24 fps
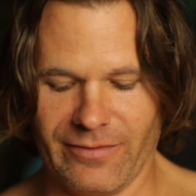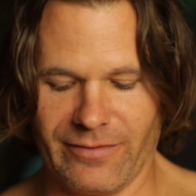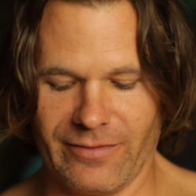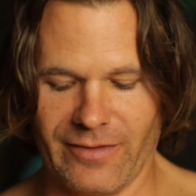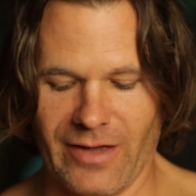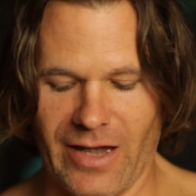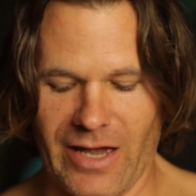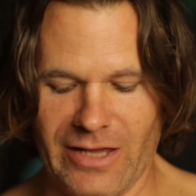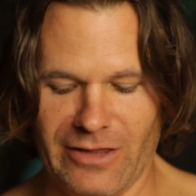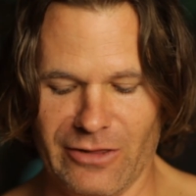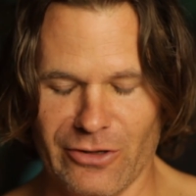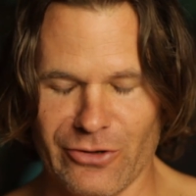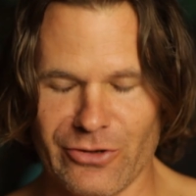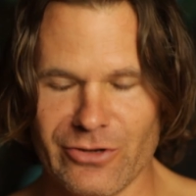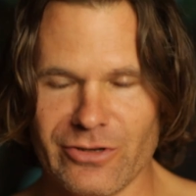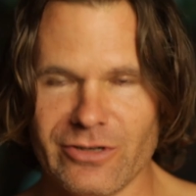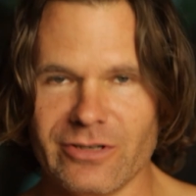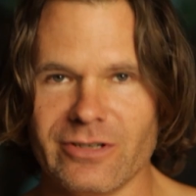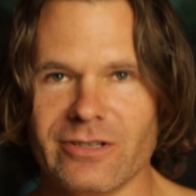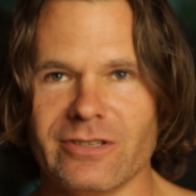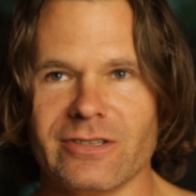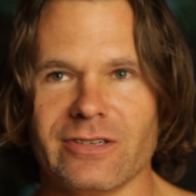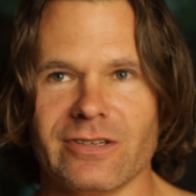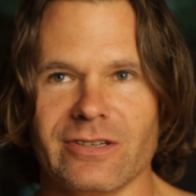I
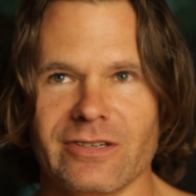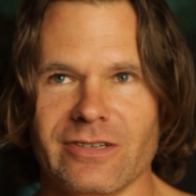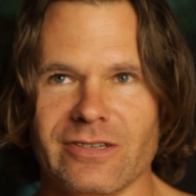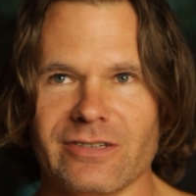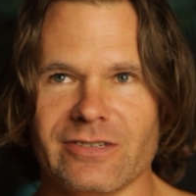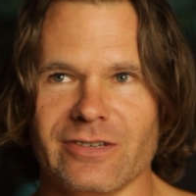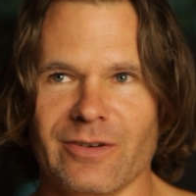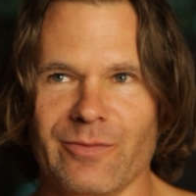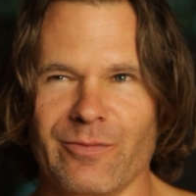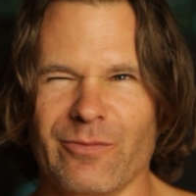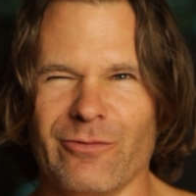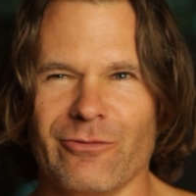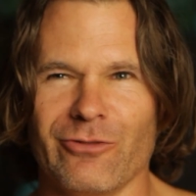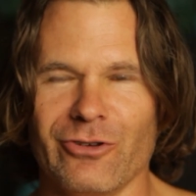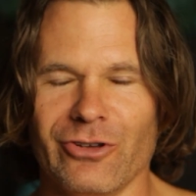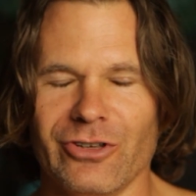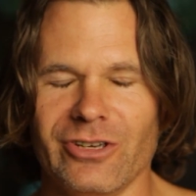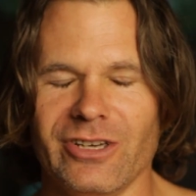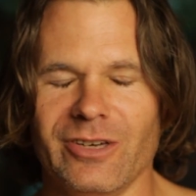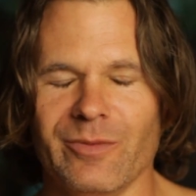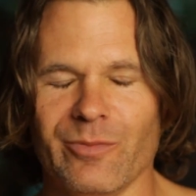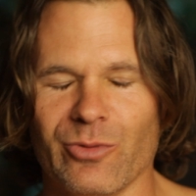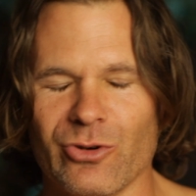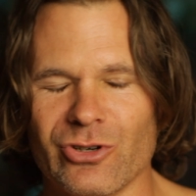learned some really
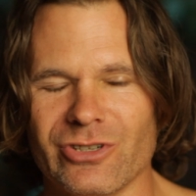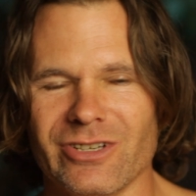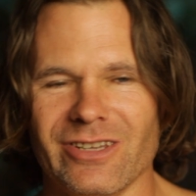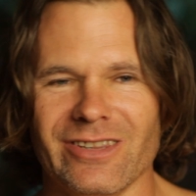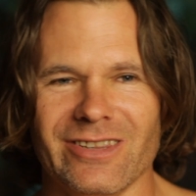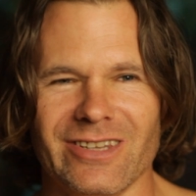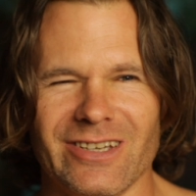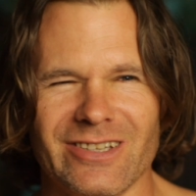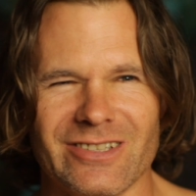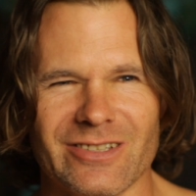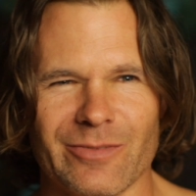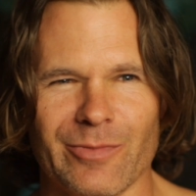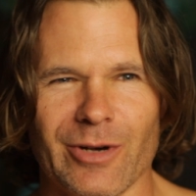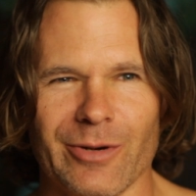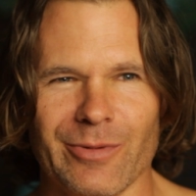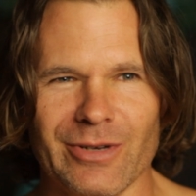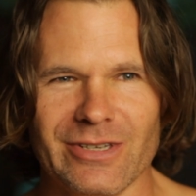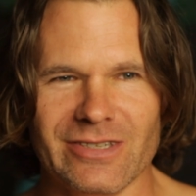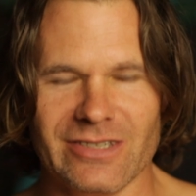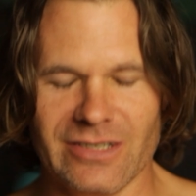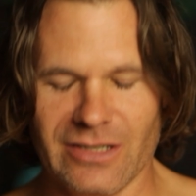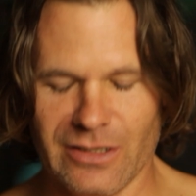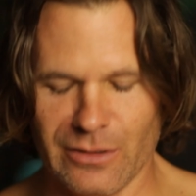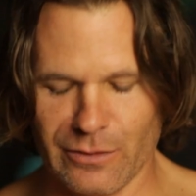important things about
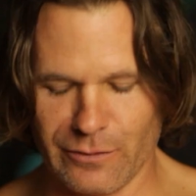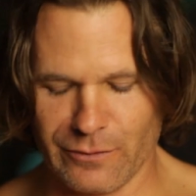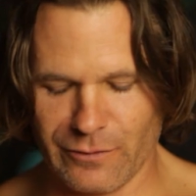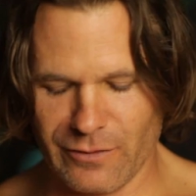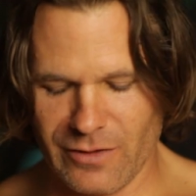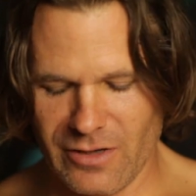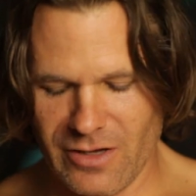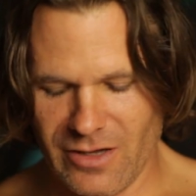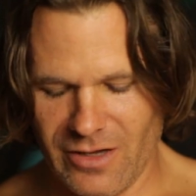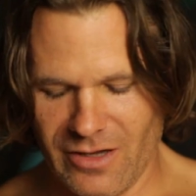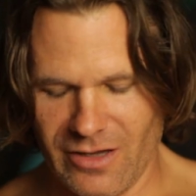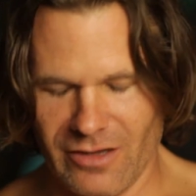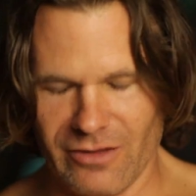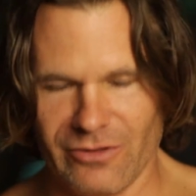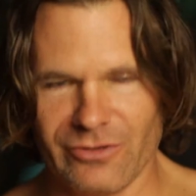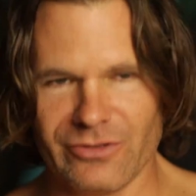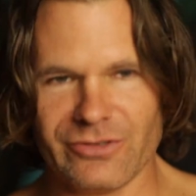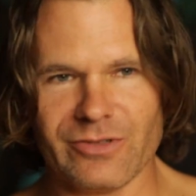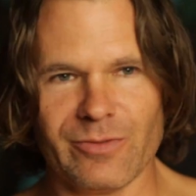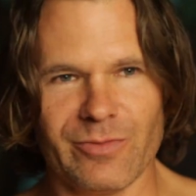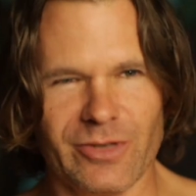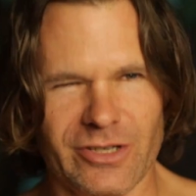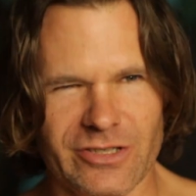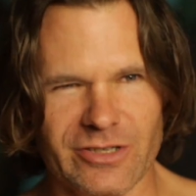myself, learned
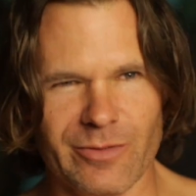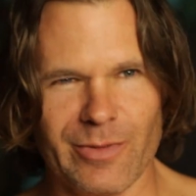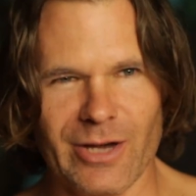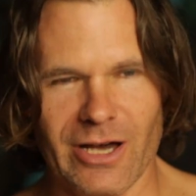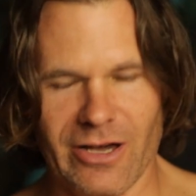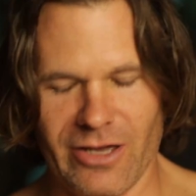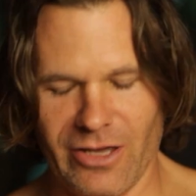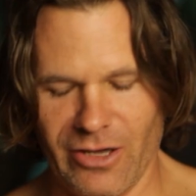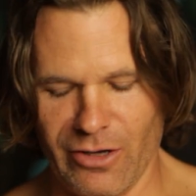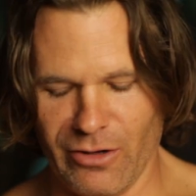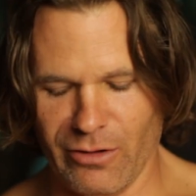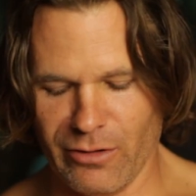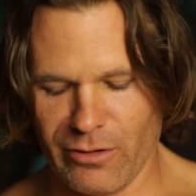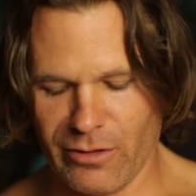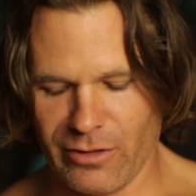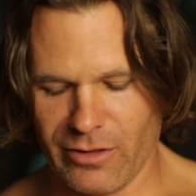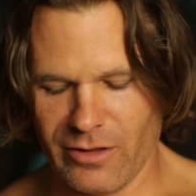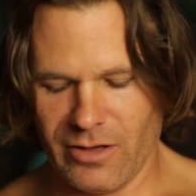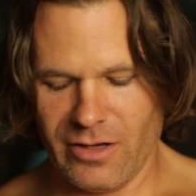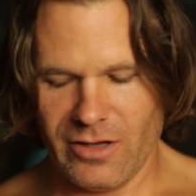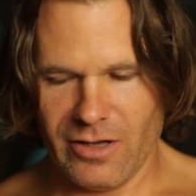some things about health.